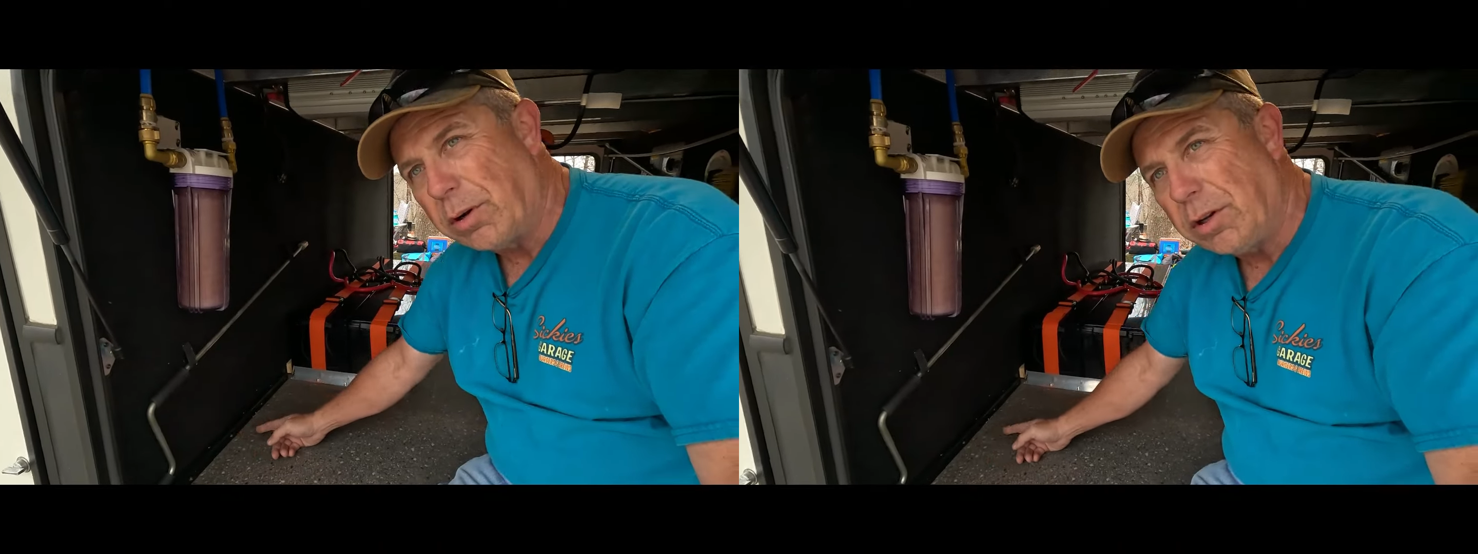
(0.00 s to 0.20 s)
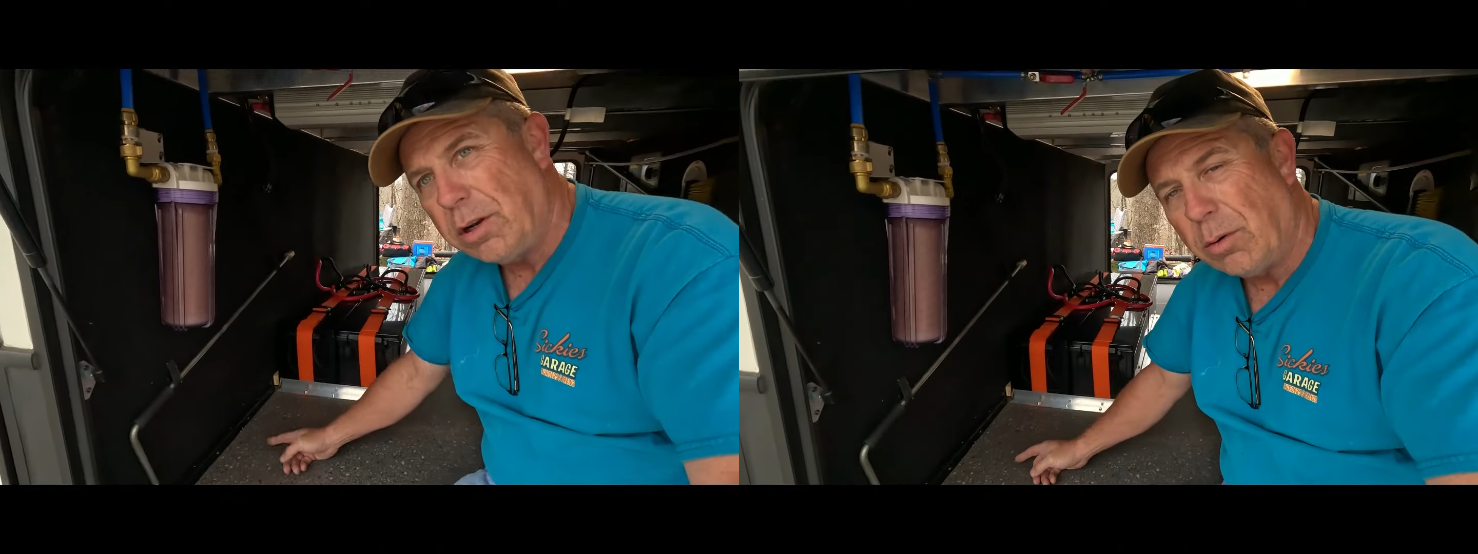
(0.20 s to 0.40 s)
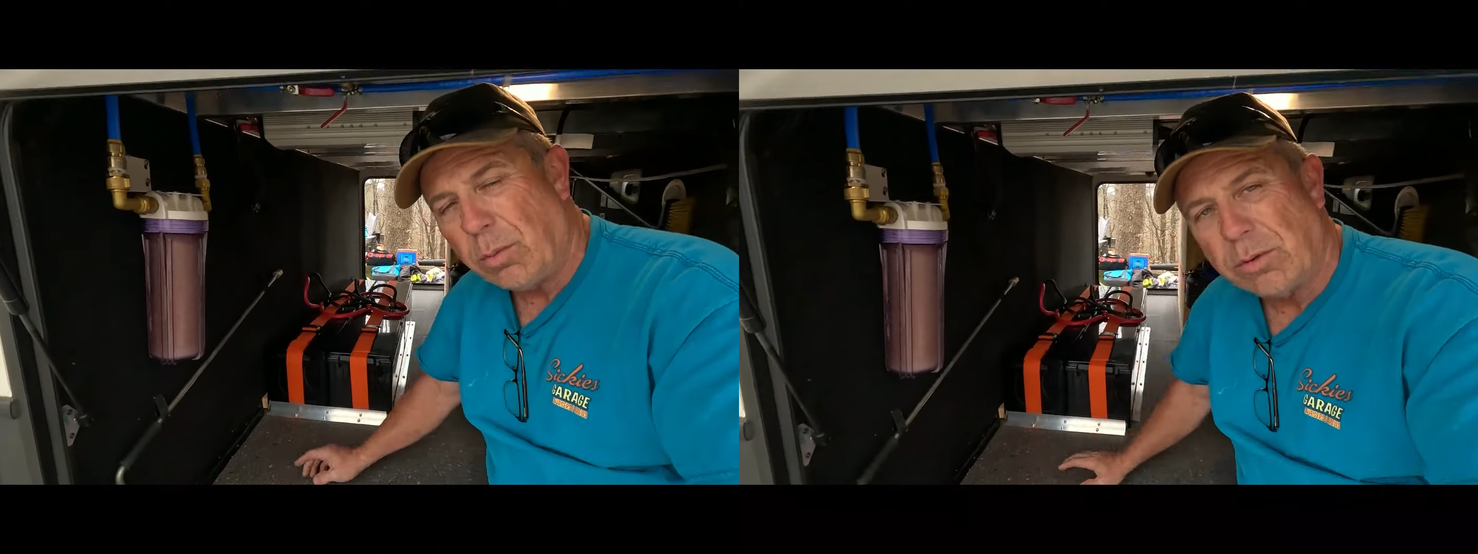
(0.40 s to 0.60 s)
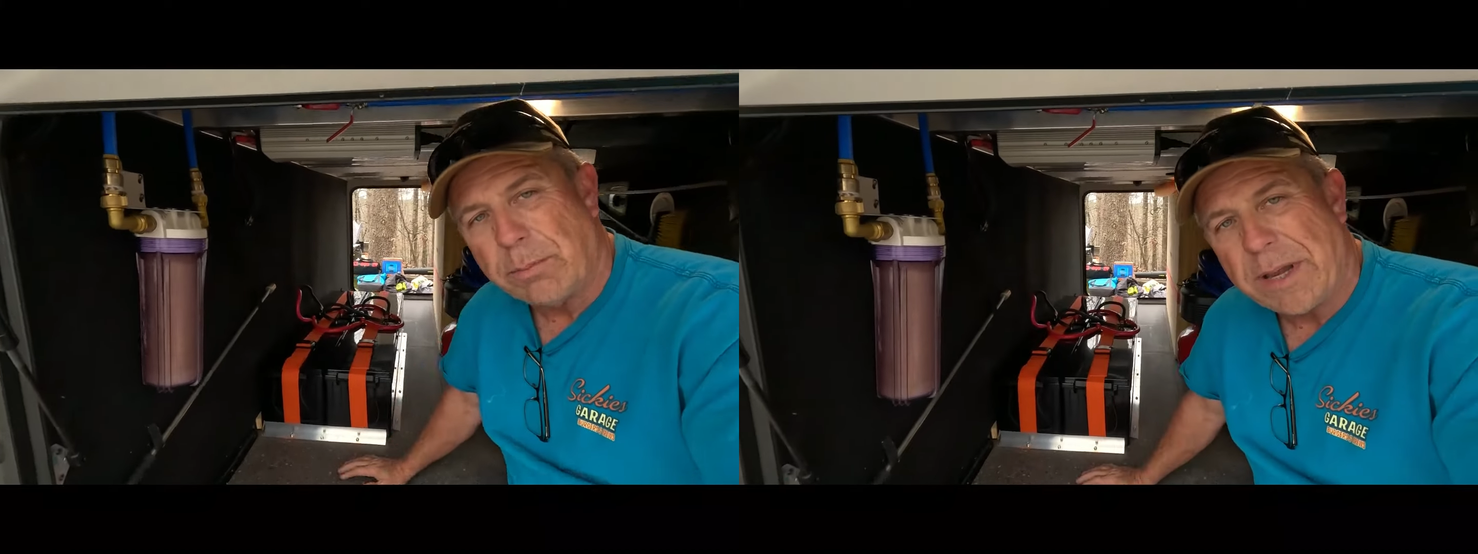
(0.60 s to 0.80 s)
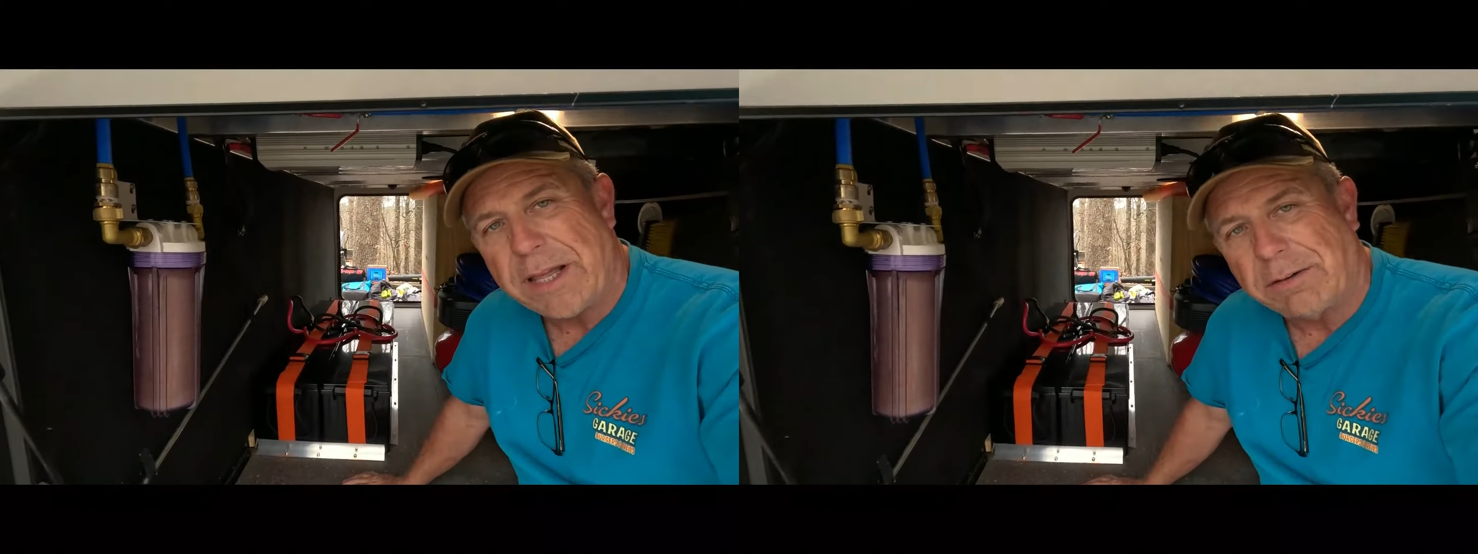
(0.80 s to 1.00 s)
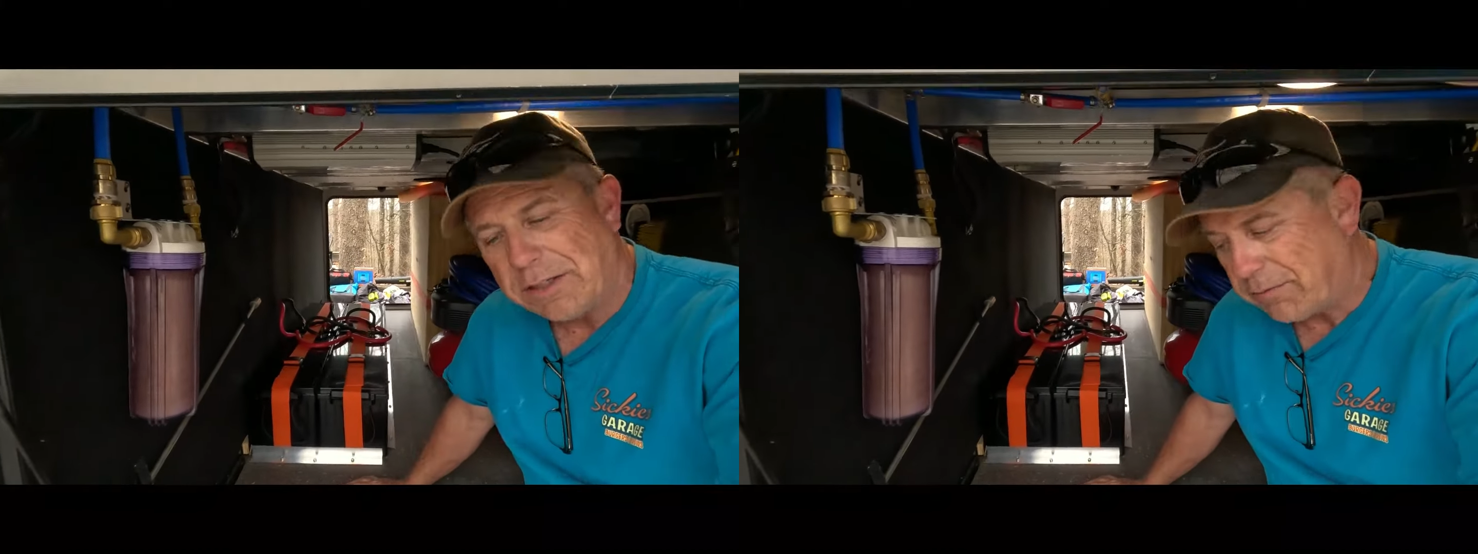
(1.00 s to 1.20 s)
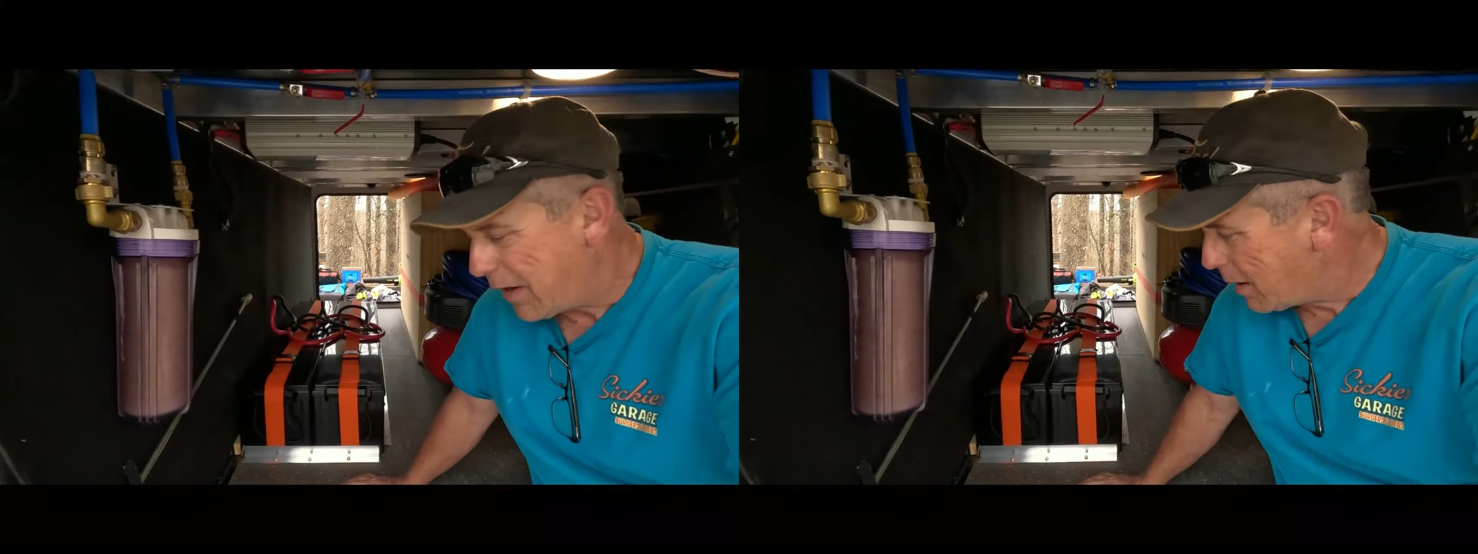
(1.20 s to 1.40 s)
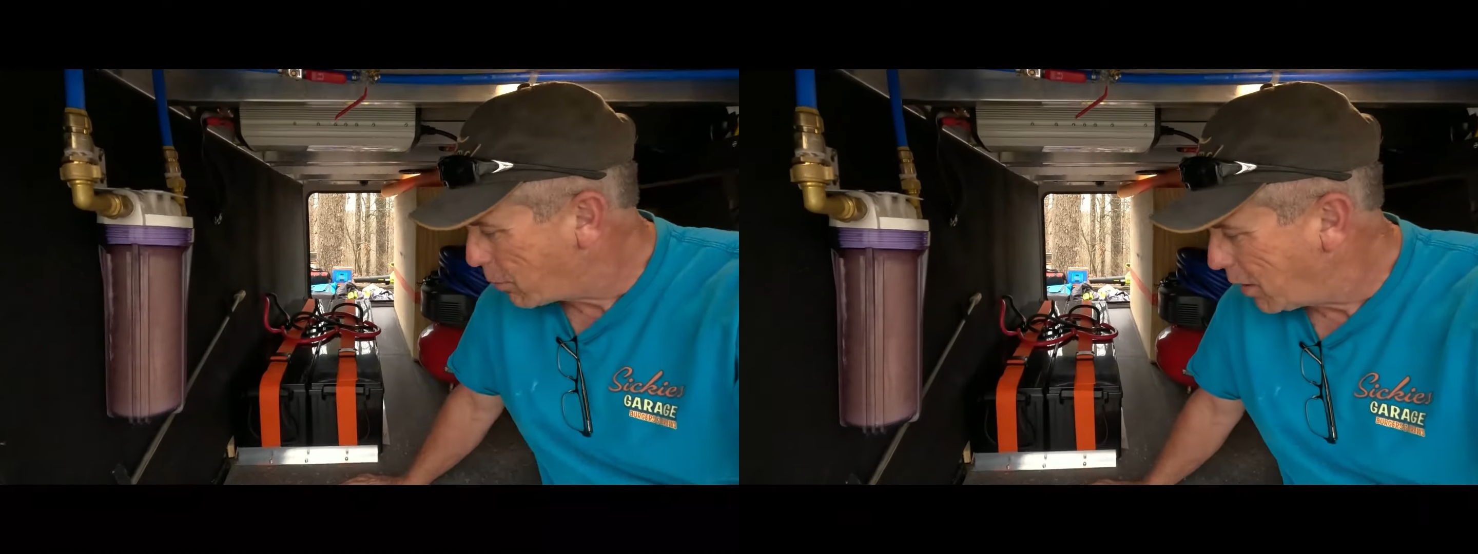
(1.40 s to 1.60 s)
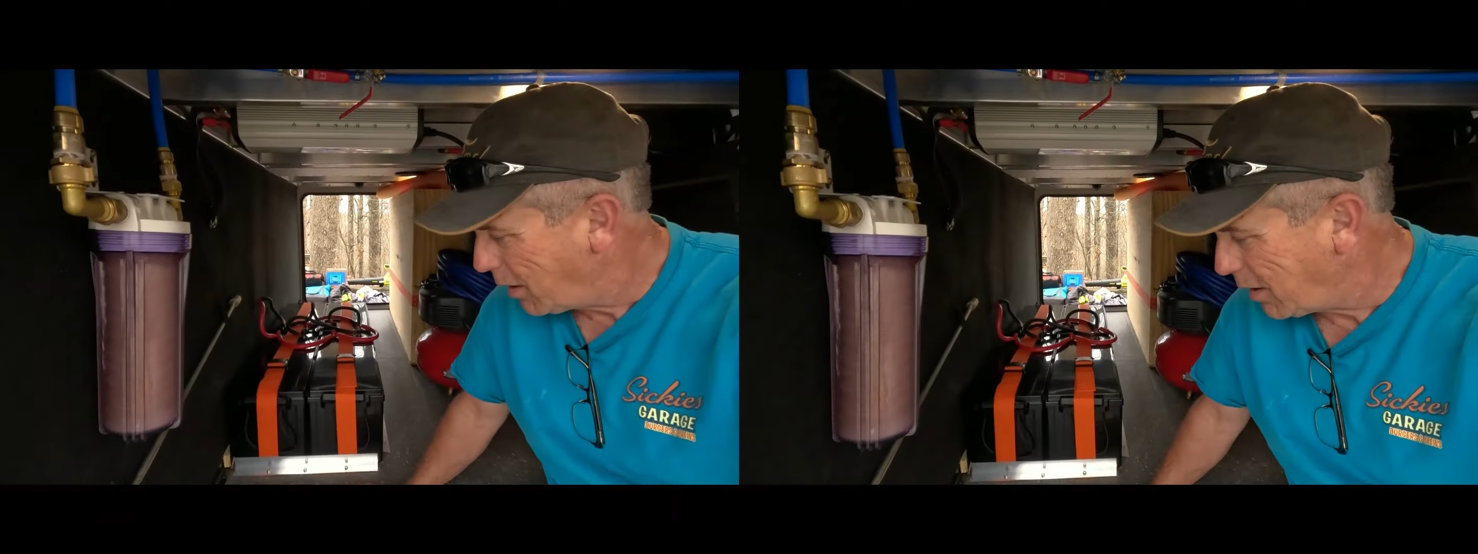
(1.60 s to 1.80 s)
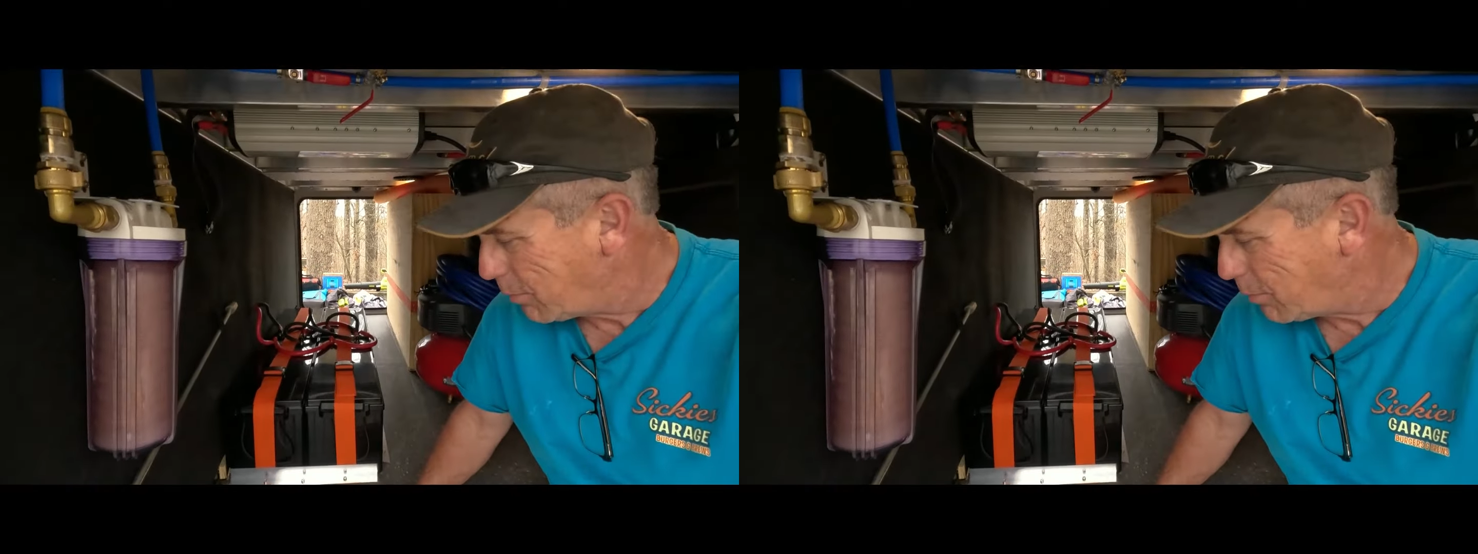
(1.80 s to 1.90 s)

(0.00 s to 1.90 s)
and you don't want the batteries vibrating